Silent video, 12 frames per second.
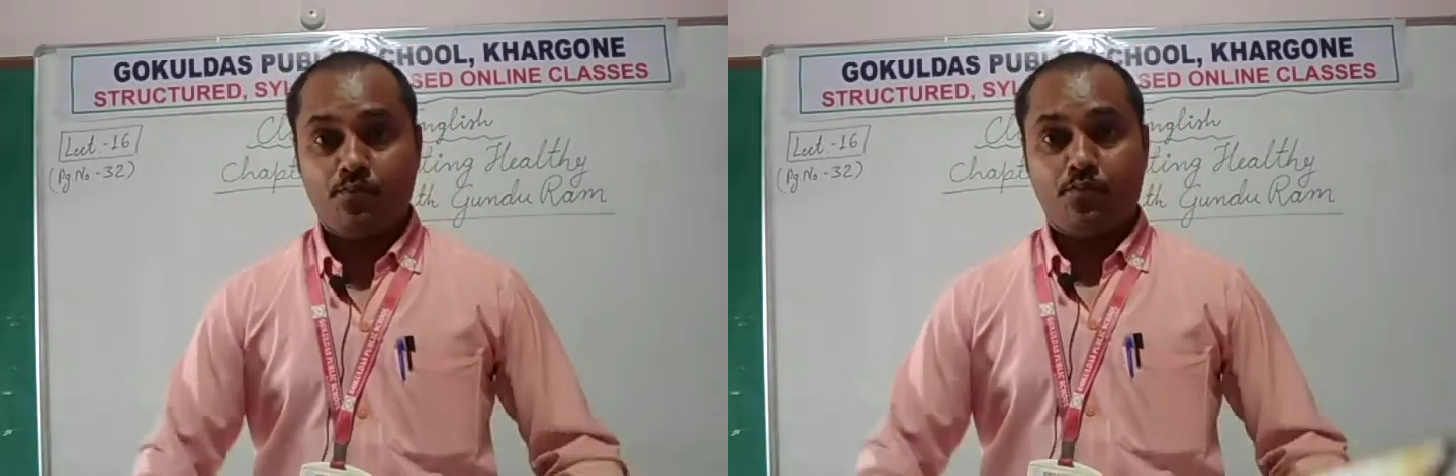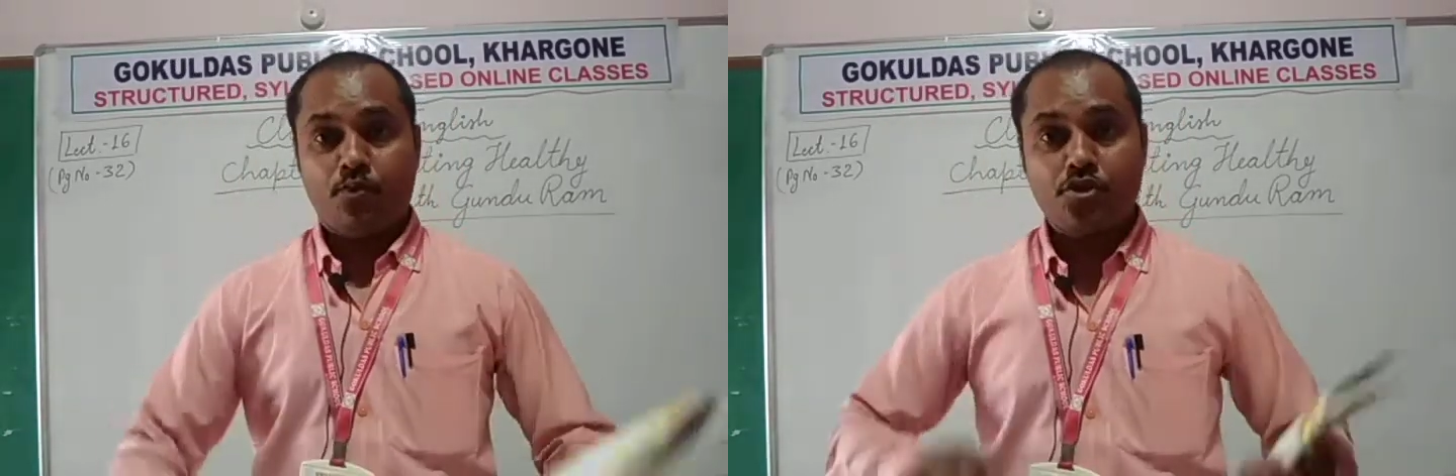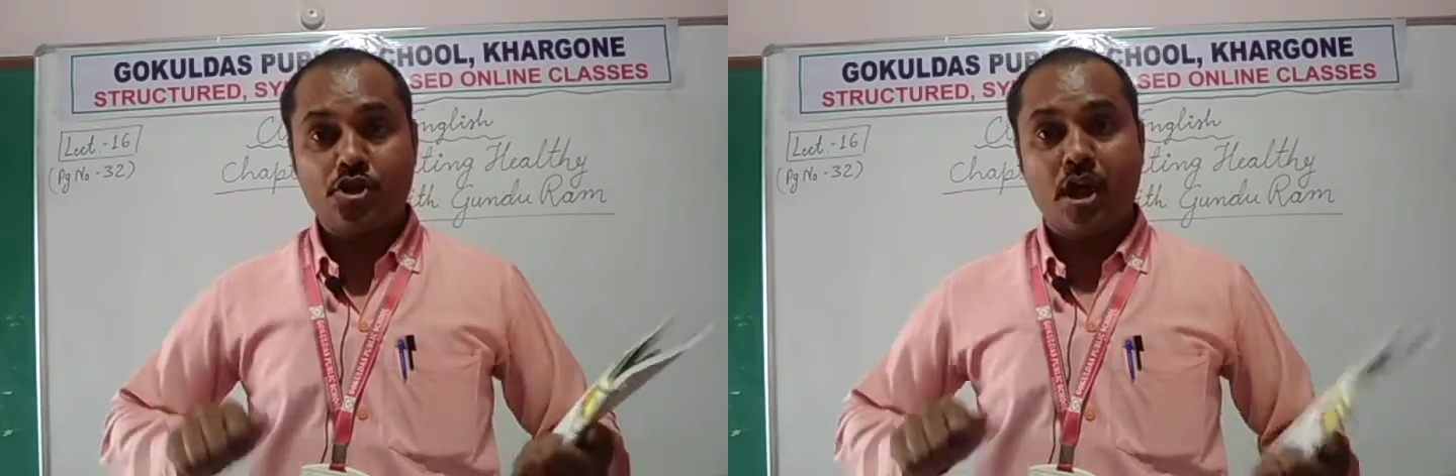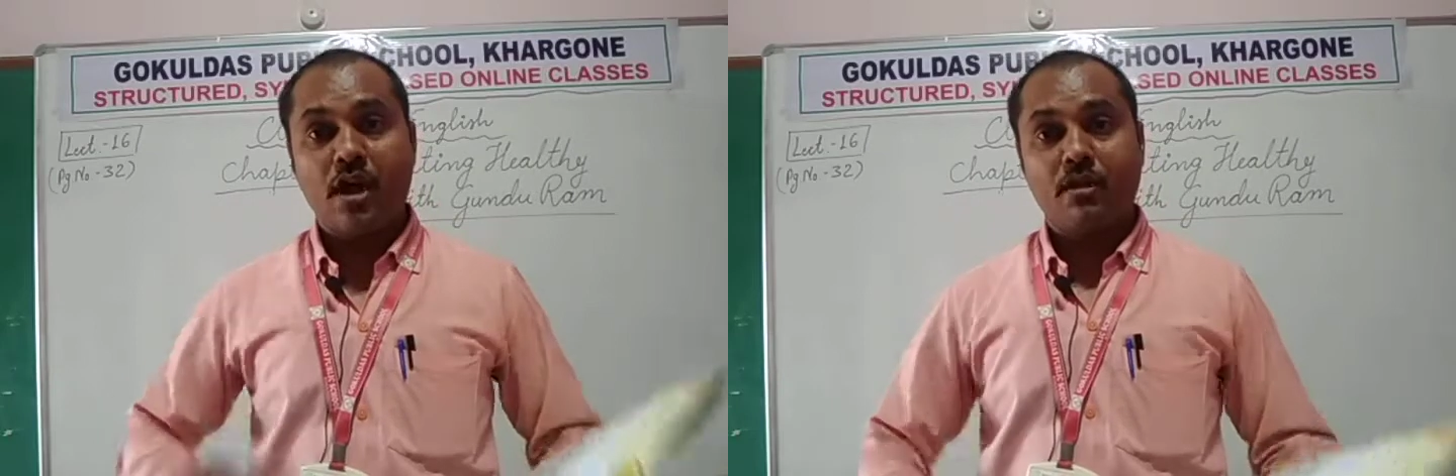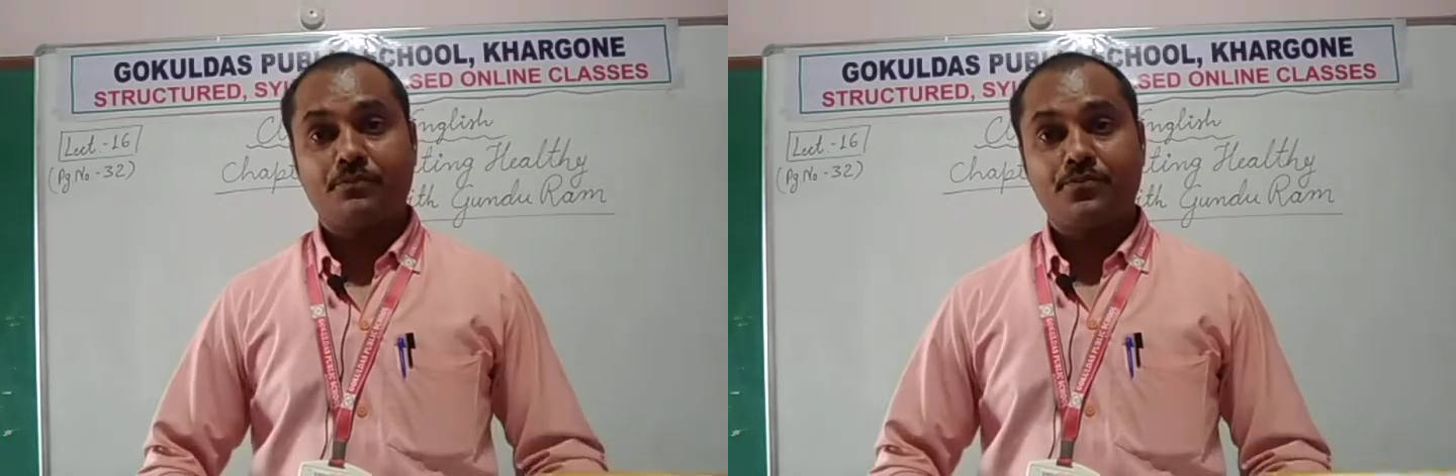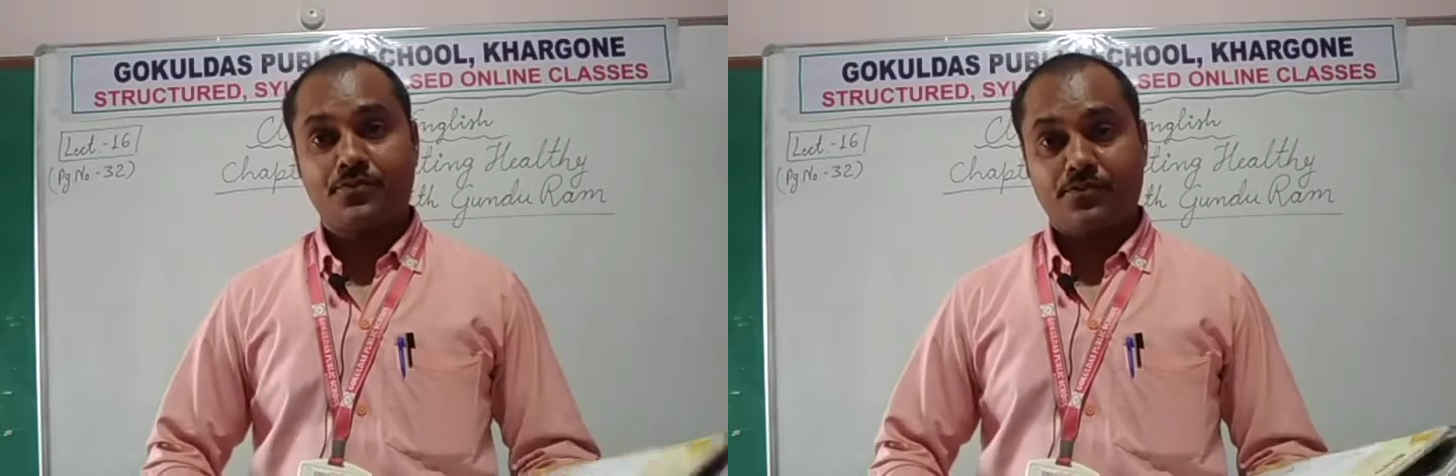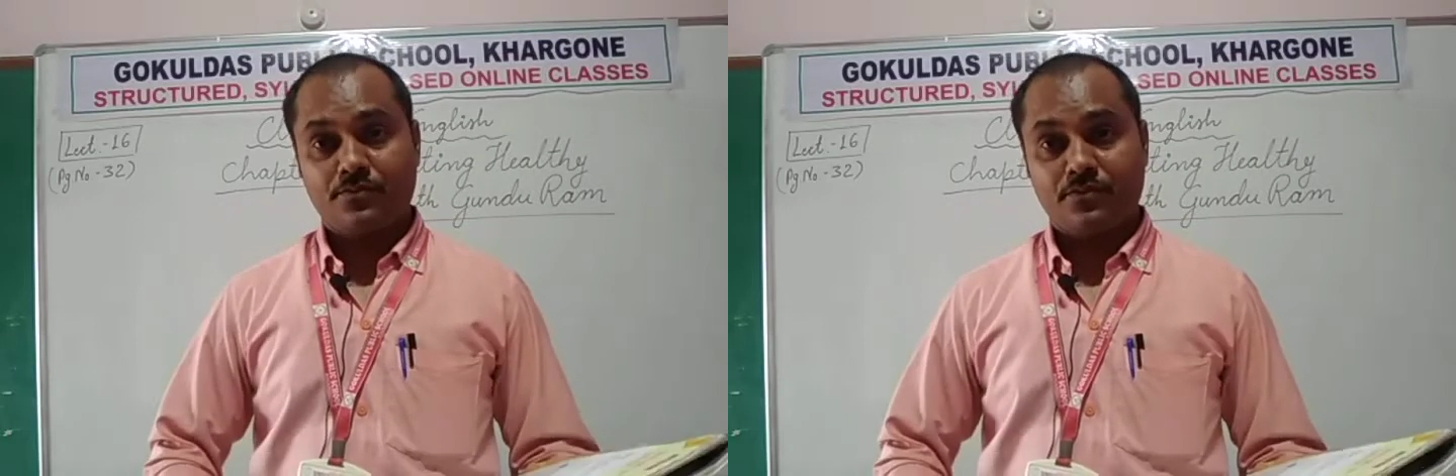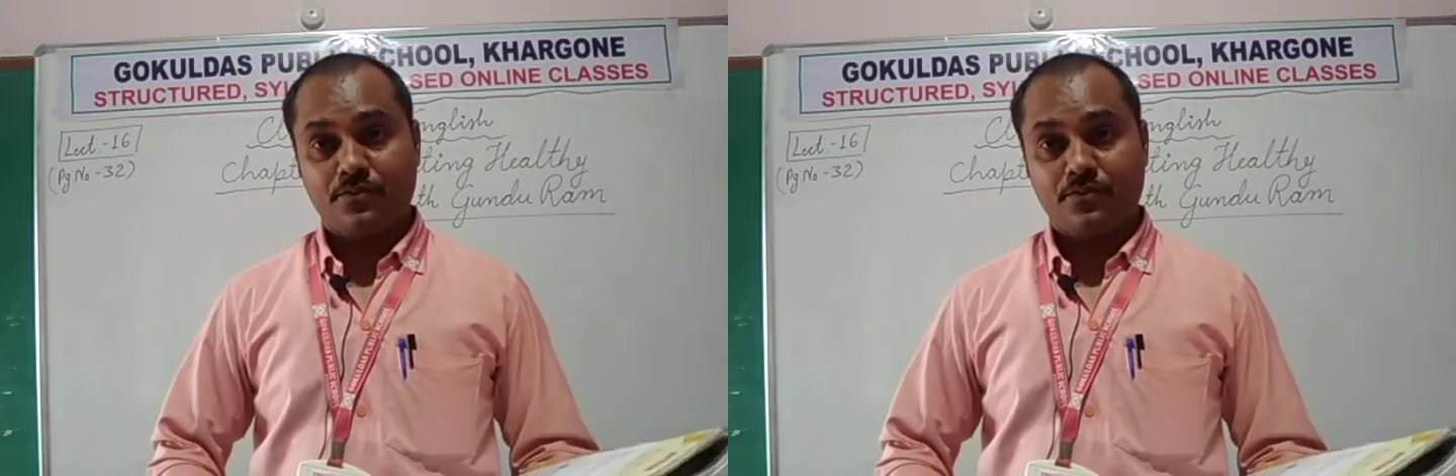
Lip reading: push-ups.